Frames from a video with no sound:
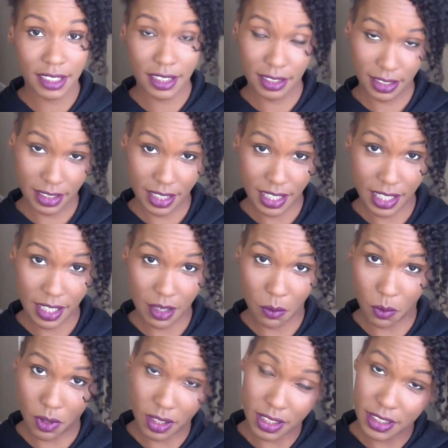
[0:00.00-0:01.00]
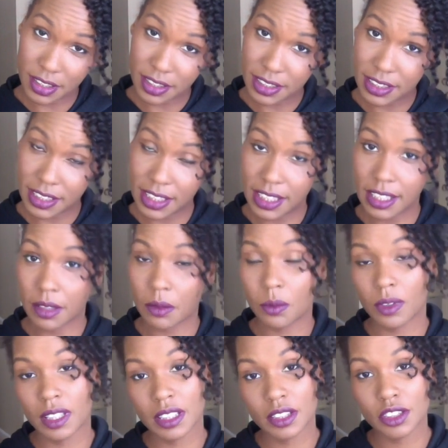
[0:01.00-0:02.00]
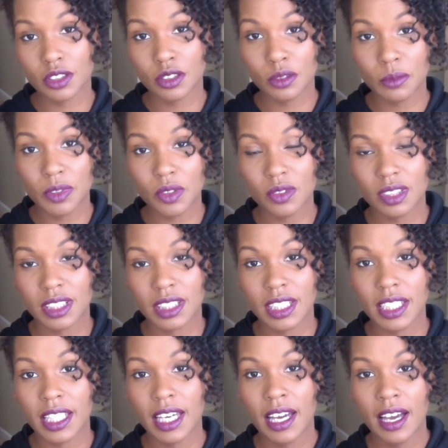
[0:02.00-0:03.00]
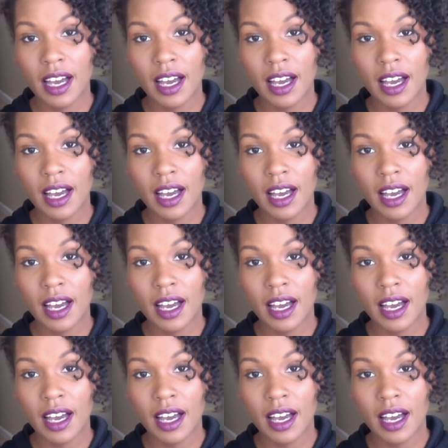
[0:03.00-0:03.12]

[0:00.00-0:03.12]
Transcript: to sing and wanted to sing and wanted to do music.